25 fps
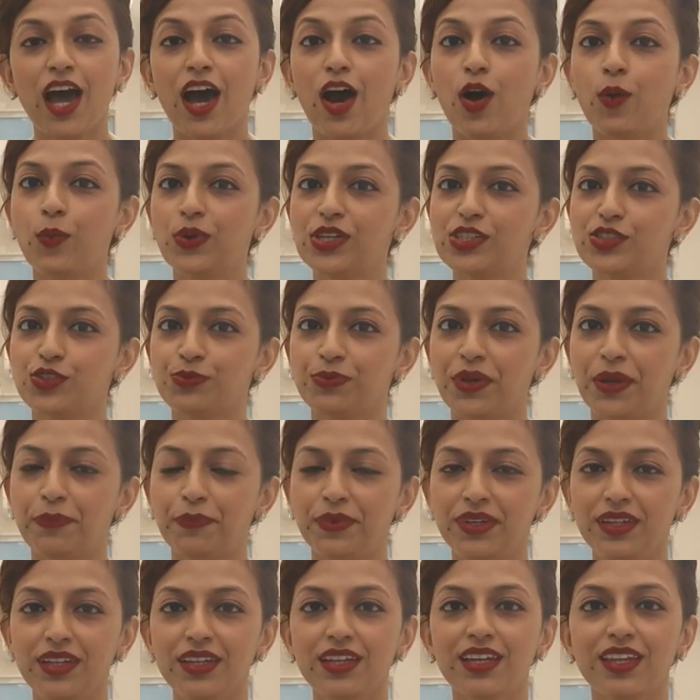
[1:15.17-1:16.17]
Always
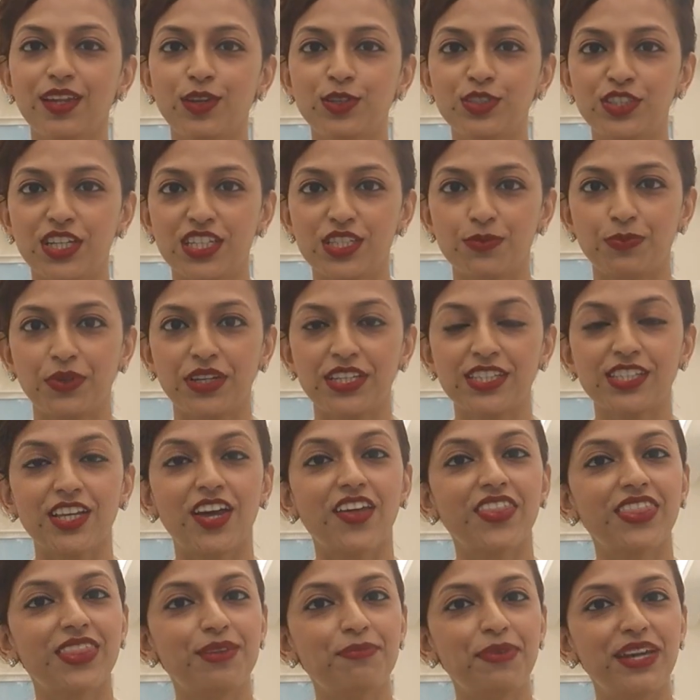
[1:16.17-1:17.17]
remember, Glojas brings
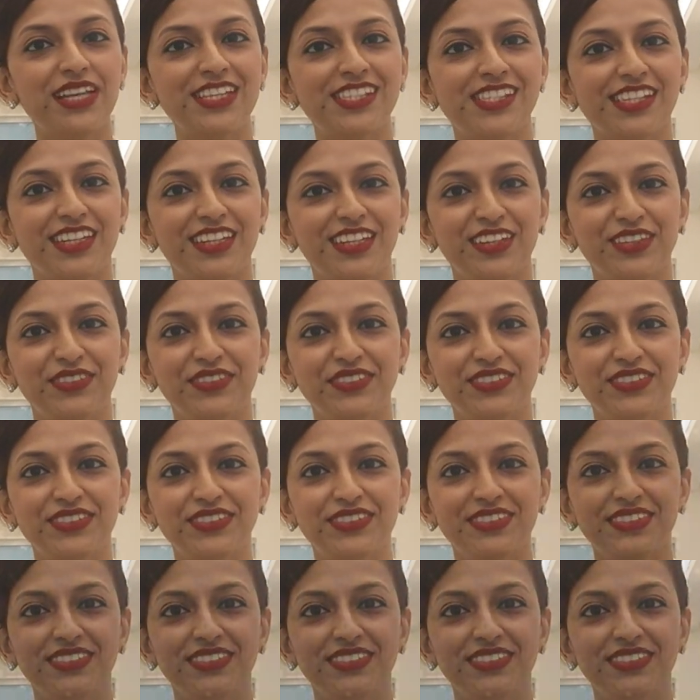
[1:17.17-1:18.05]
out the best in you.